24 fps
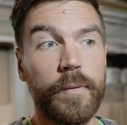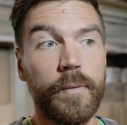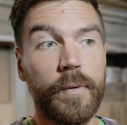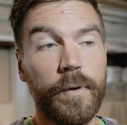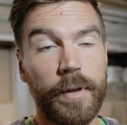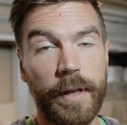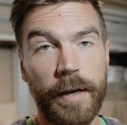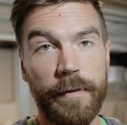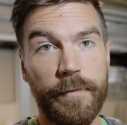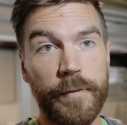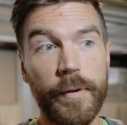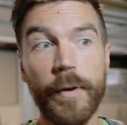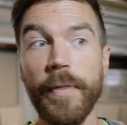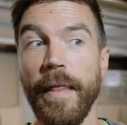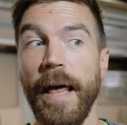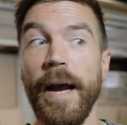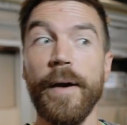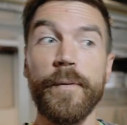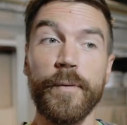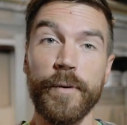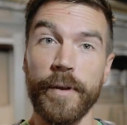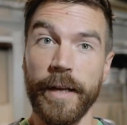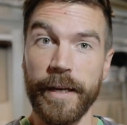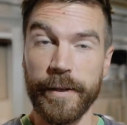Well, I've thrown
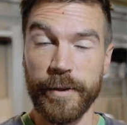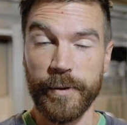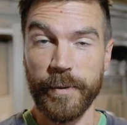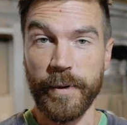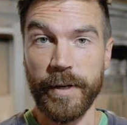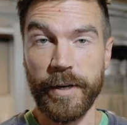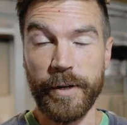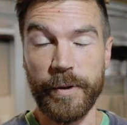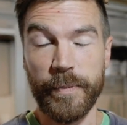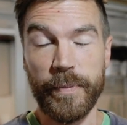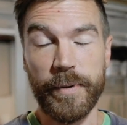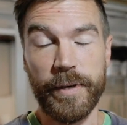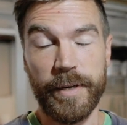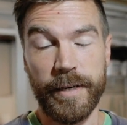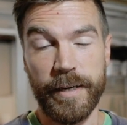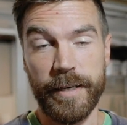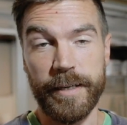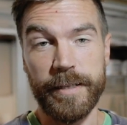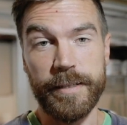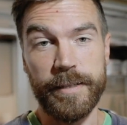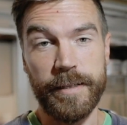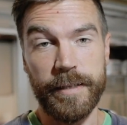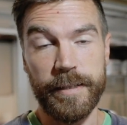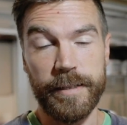that rule out the window
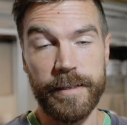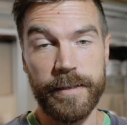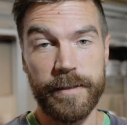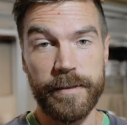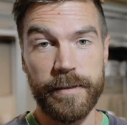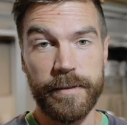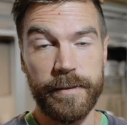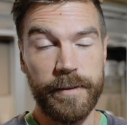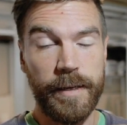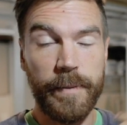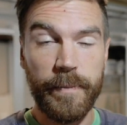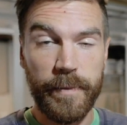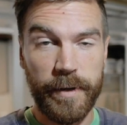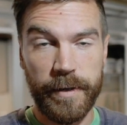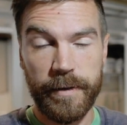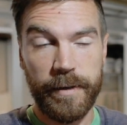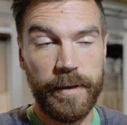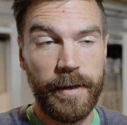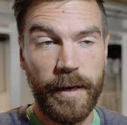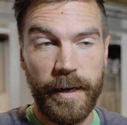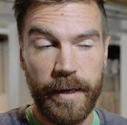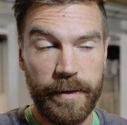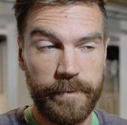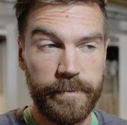because it's,
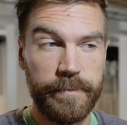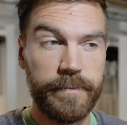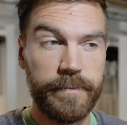I